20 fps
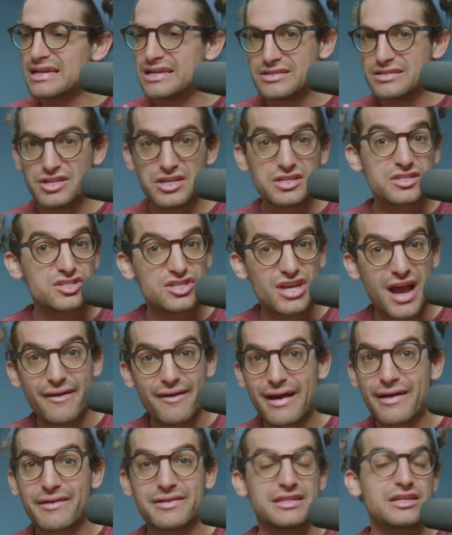just shout
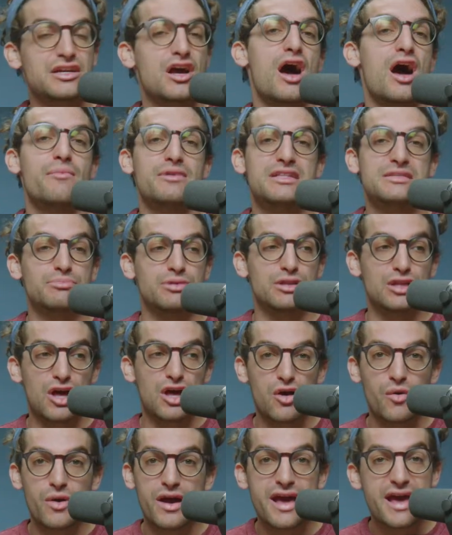out in the comments
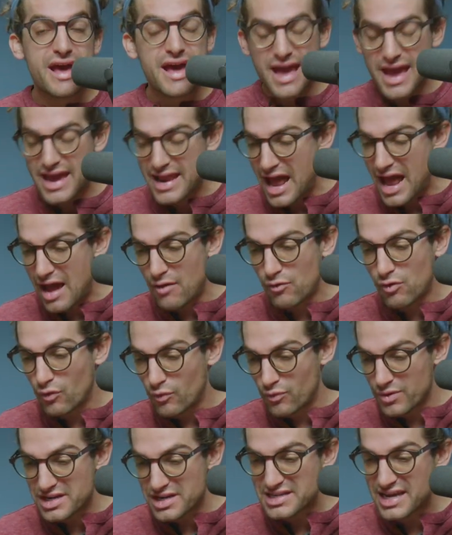below and I will
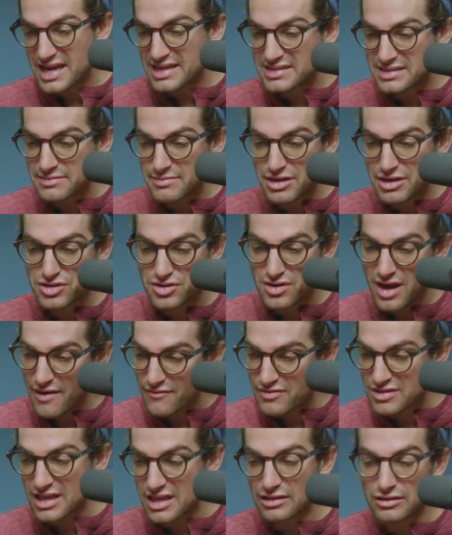retest to make sure
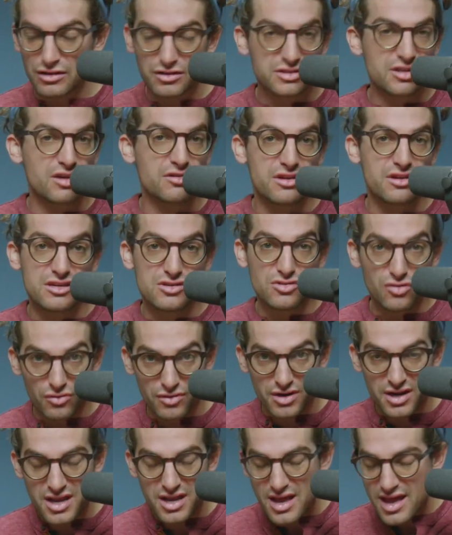everything looks
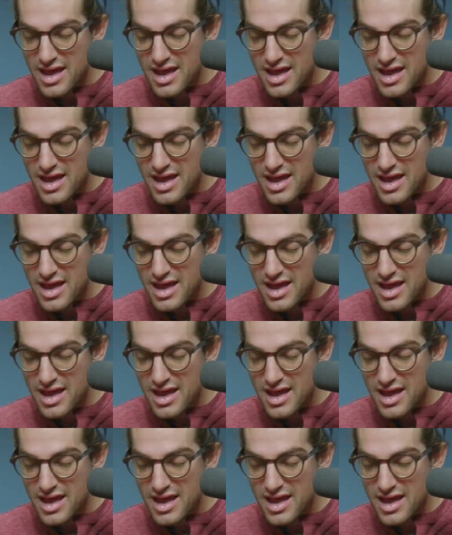hunky-dory.